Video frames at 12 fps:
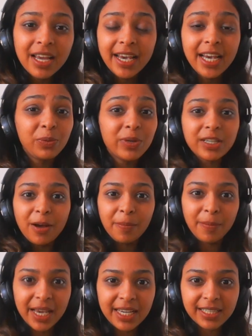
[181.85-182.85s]
It was
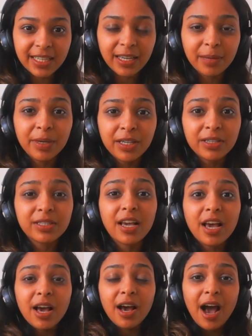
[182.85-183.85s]
amazing because
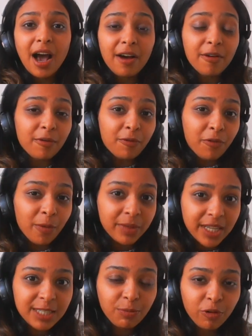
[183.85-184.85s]
from
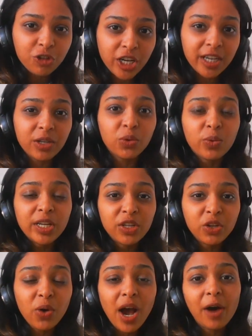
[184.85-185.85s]
this project, we
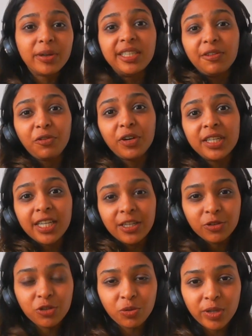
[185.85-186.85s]
knew how different
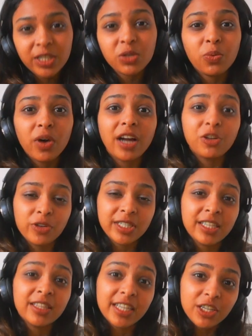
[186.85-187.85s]
industries were
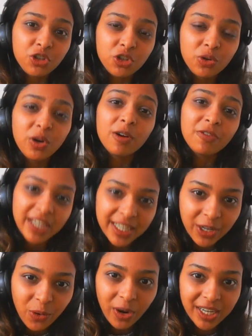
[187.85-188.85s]
addressing the issue of
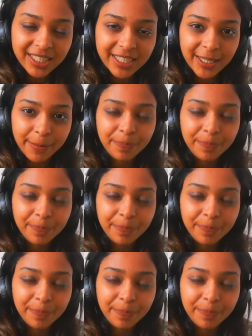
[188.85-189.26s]
inequality.